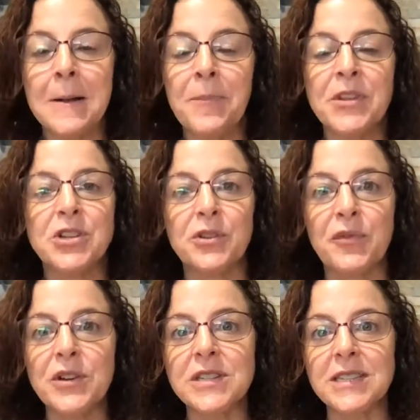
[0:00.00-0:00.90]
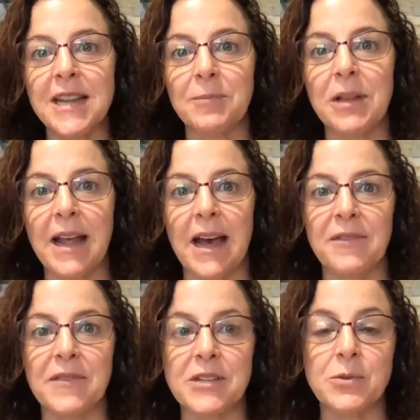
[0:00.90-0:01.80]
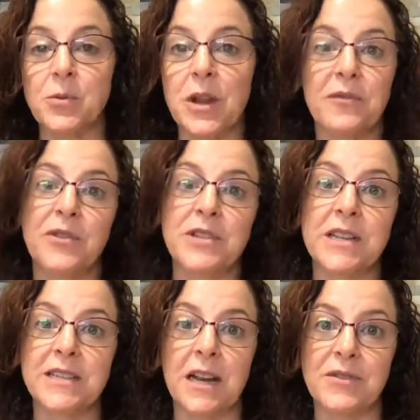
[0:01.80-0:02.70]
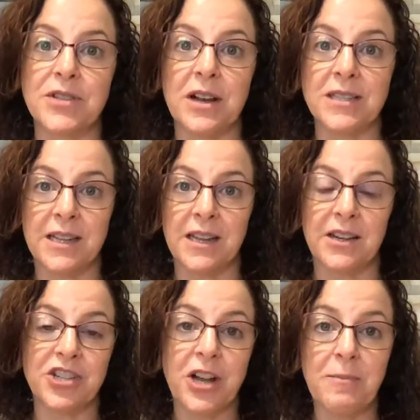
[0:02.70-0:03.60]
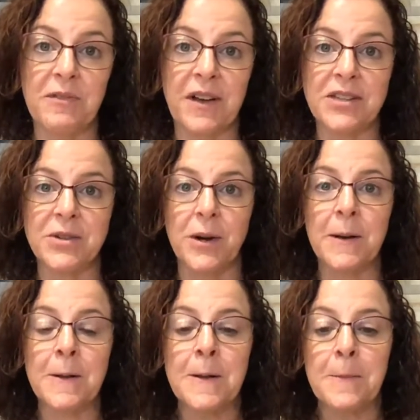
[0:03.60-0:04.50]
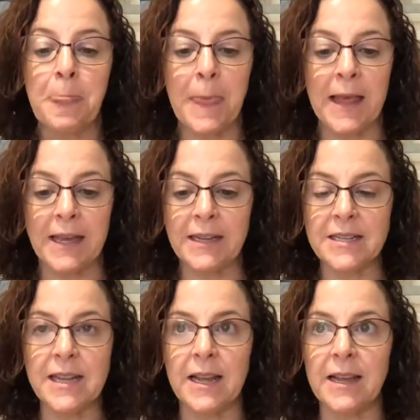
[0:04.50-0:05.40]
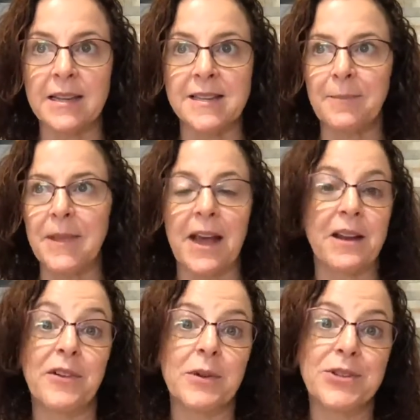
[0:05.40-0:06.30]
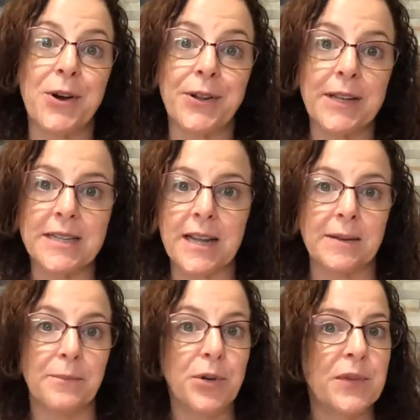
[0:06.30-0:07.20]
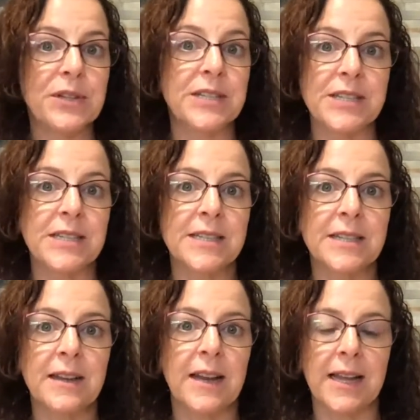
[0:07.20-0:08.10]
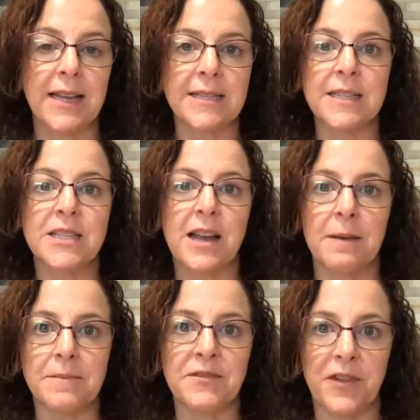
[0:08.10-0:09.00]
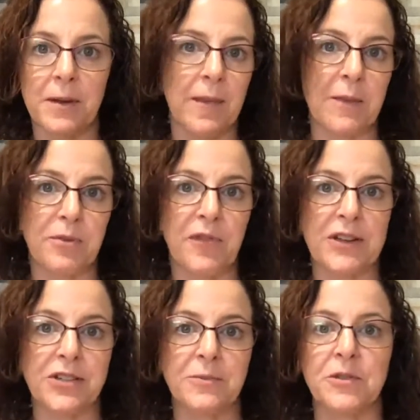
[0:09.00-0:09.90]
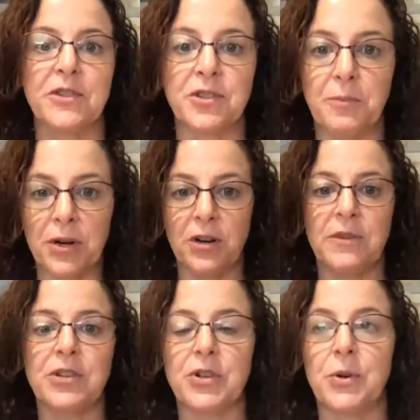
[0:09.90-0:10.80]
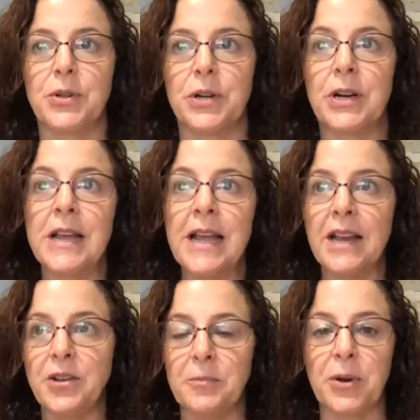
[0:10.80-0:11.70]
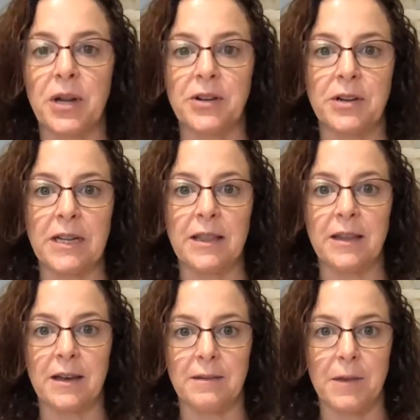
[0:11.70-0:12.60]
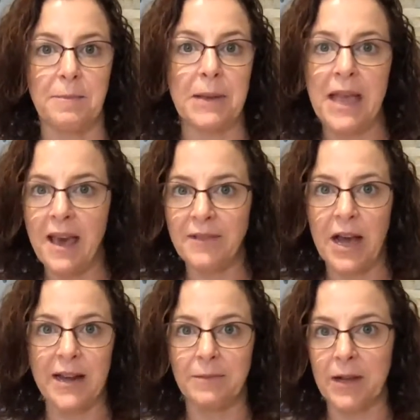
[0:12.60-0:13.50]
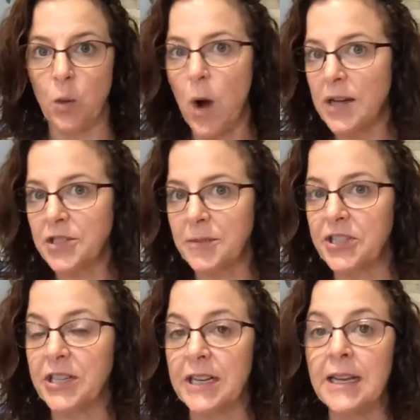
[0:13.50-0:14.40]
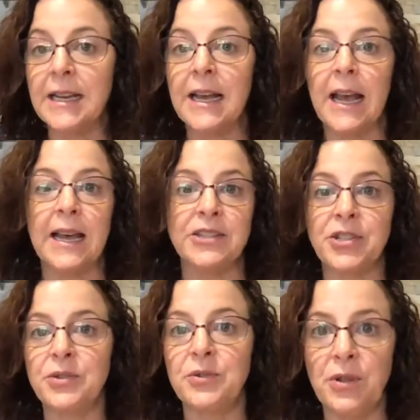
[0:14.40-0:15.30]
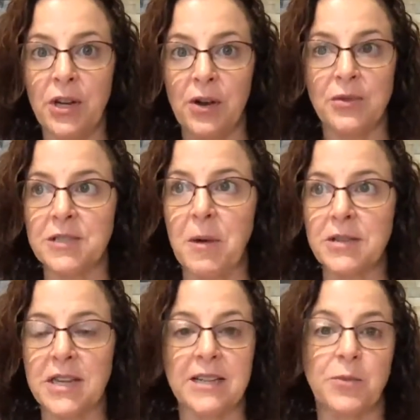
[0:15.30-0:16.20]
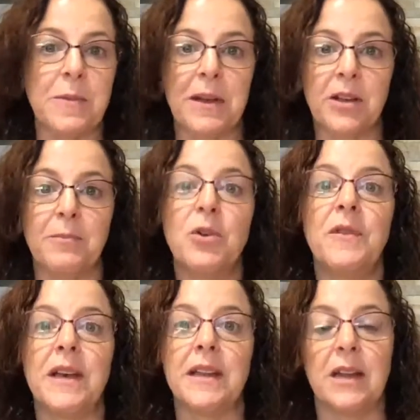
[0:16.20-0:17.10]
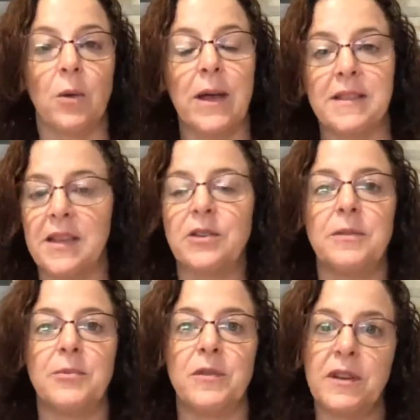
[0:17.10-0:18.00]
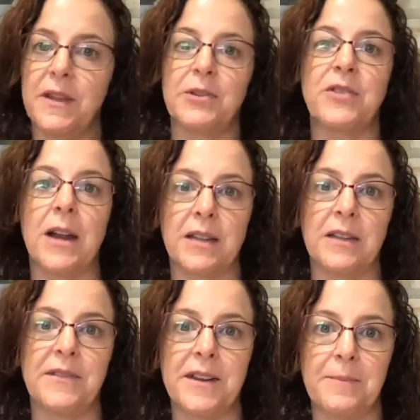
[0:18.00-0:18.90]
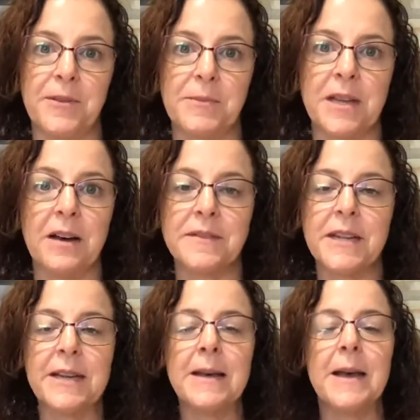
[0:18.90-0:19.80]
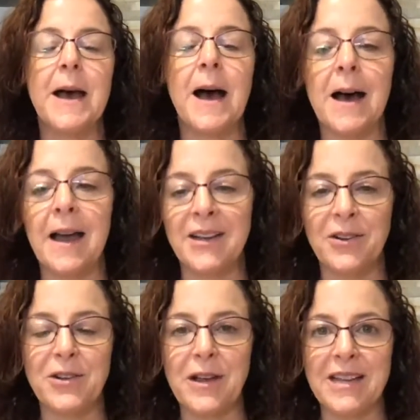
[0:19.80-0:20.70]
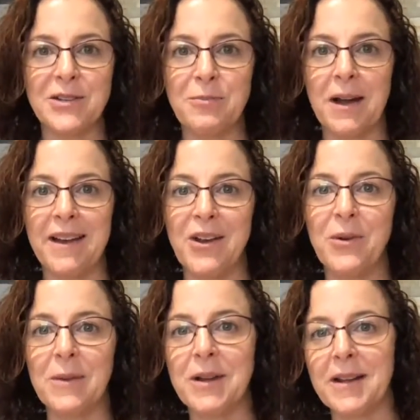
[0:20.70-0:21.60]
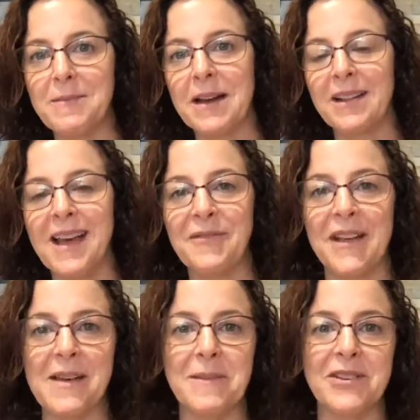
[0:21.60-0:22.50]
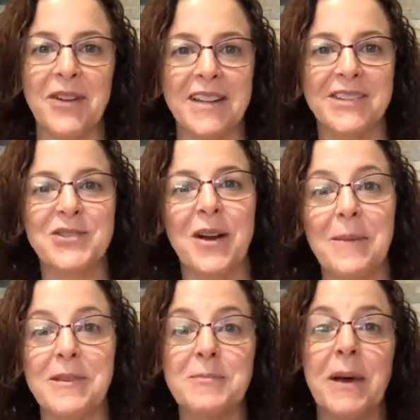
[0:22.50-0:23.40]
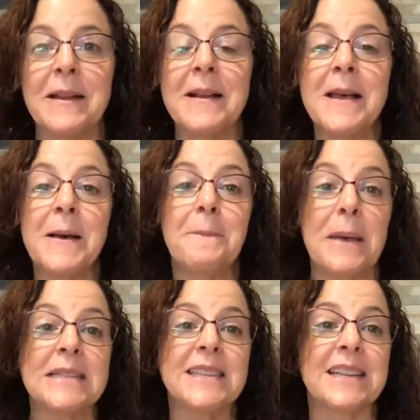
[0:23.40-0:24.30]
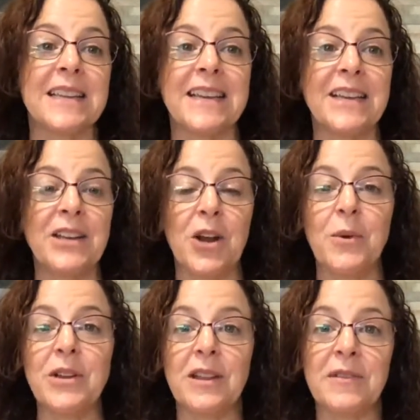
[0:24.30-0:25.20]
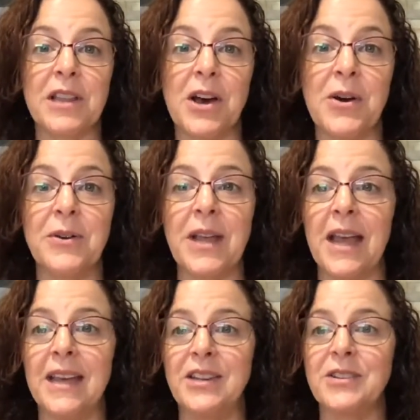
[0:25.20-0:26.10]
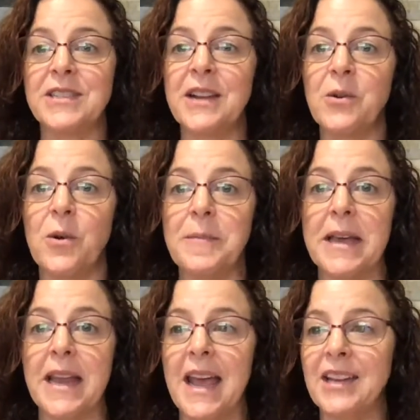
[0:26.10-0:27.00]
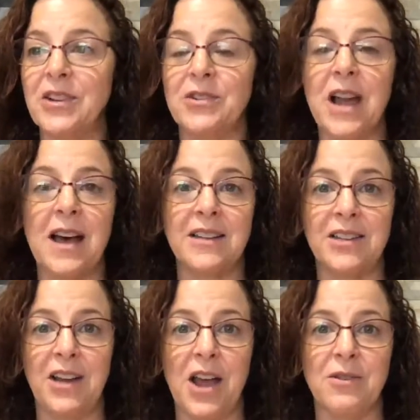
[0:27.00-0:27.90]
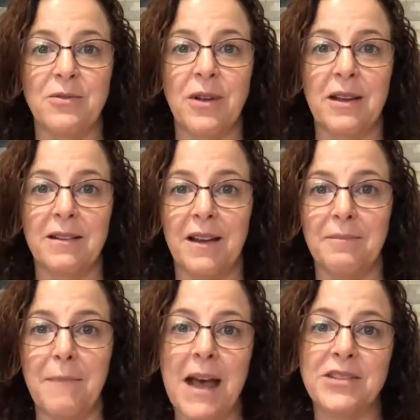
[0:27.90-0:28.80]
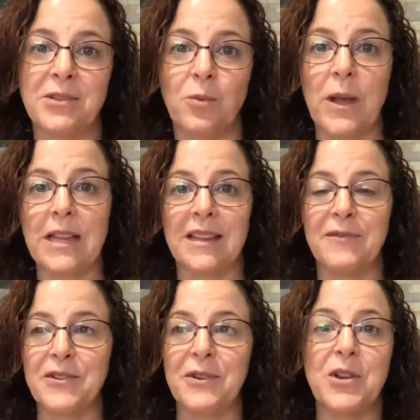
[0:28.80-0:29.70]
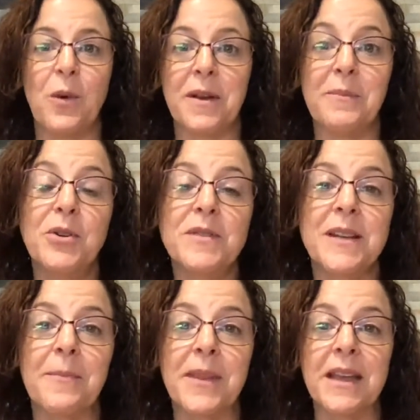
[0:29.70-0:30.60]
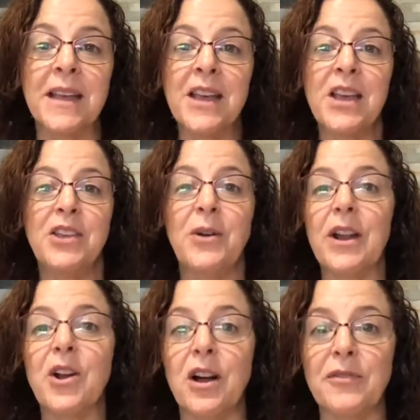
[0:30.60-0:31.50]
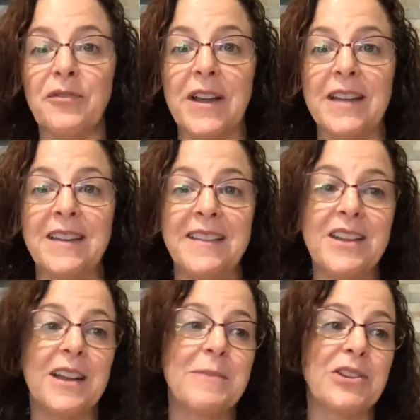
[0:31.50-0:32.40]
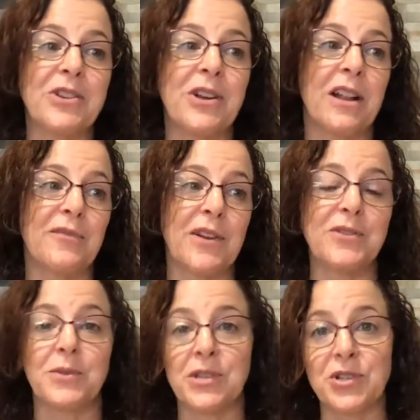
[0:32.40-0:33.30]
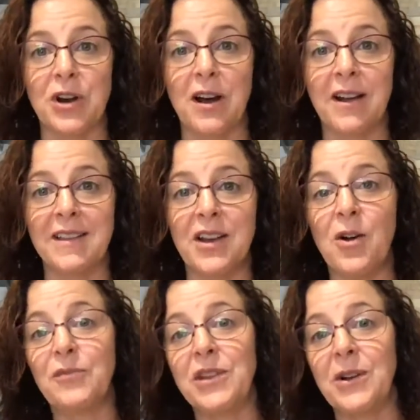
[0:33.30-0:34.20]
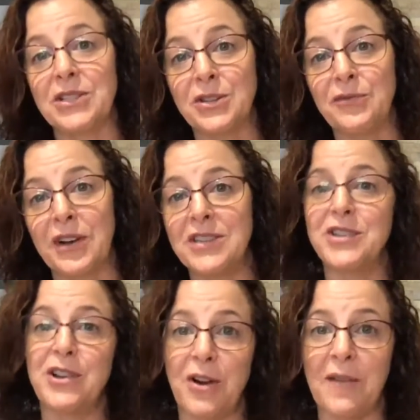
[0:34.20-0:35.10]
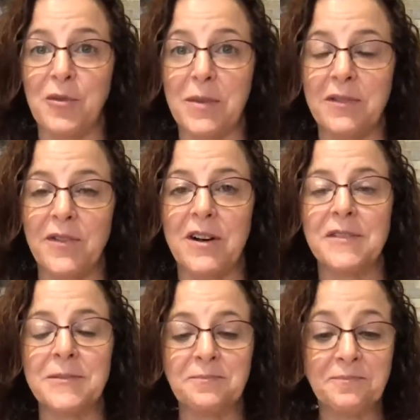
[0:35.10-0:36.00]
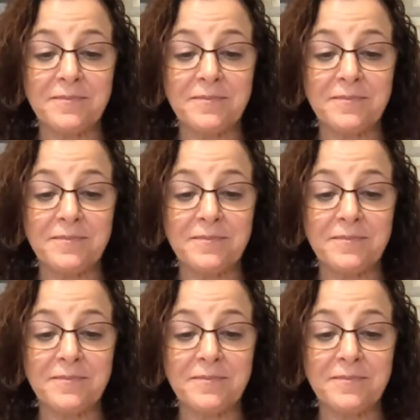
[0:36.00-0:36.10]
So the first example I have of this was one of the first things I ever saw selling on a Shopify store. And it's something, I don't even know what it's called. It's like a mover's assistant. And I guess it comes from like professional movers. You put it over your shoulder and you can put it underneath a big heavy item like a washer machine. And two, small size women could move it in a way that they couldn't move it if they were trying to lift it up themselves. I know you guys who probably know what I'm talking about are laughing at me trying to describe this, but basically, when you live alone and you're a single woman and you're not, a master weightlifter and you want to move something, you got to call a friend, and then you got to make sure you call a friend who's really strong. And then hopefully you got 2 friends so you don't have to be involved.